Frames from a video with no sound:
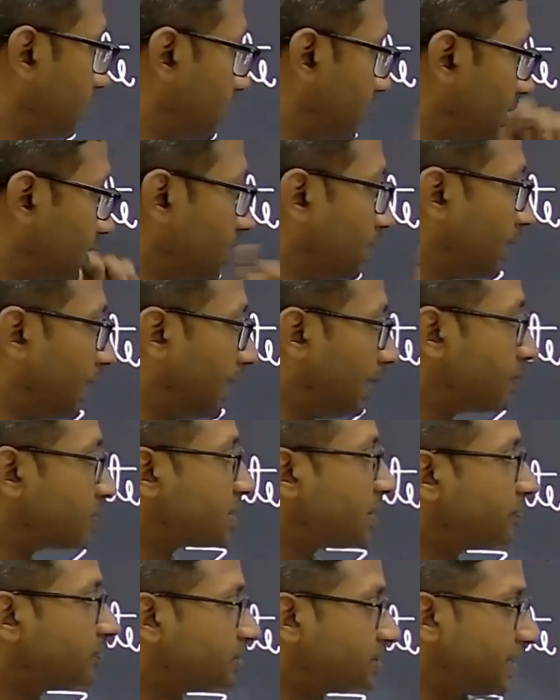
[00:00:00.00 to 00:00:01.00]
names
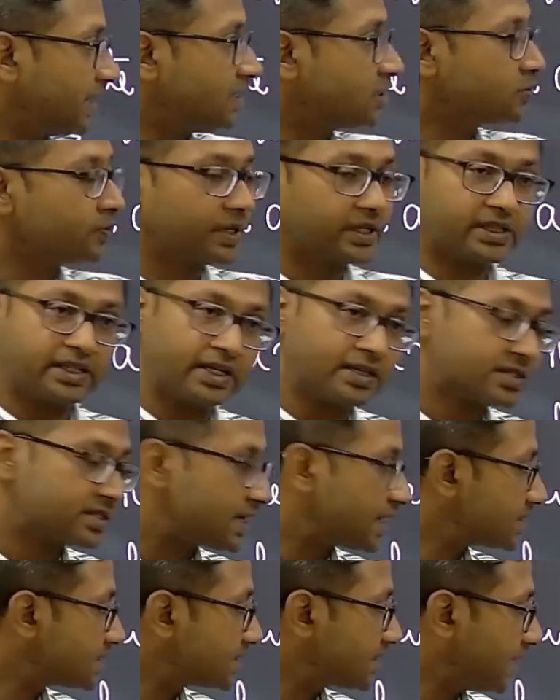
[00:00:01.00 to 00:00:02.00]
have changed but things
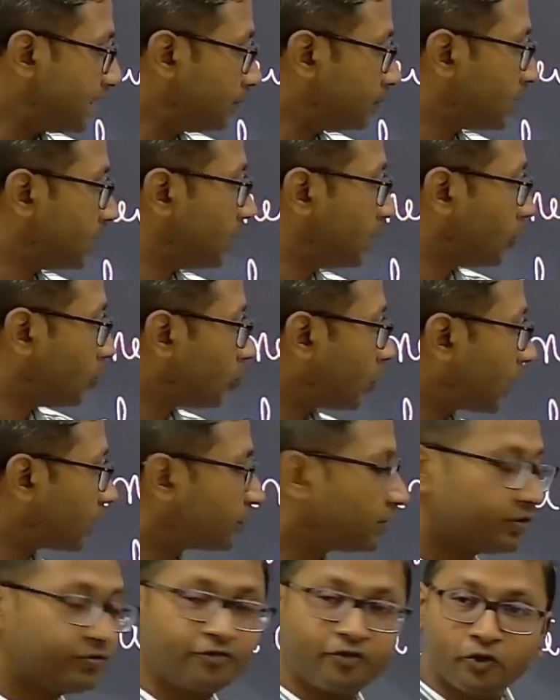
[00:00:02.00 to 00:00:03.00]
are same. What
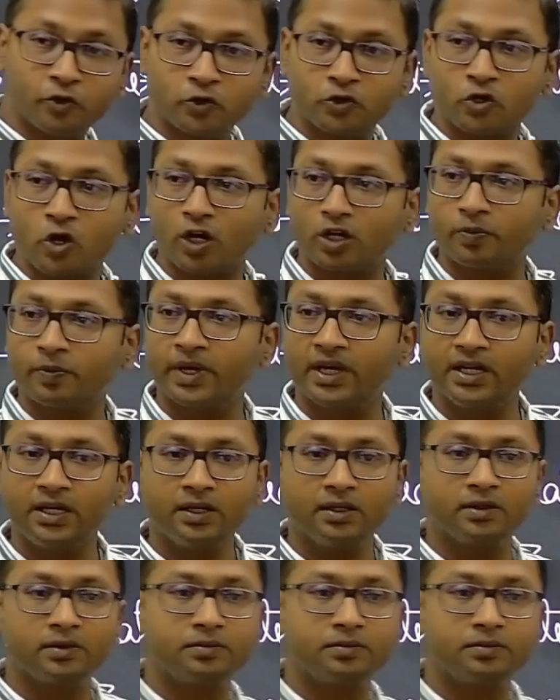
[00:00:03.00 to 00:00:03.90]
will few shot mean?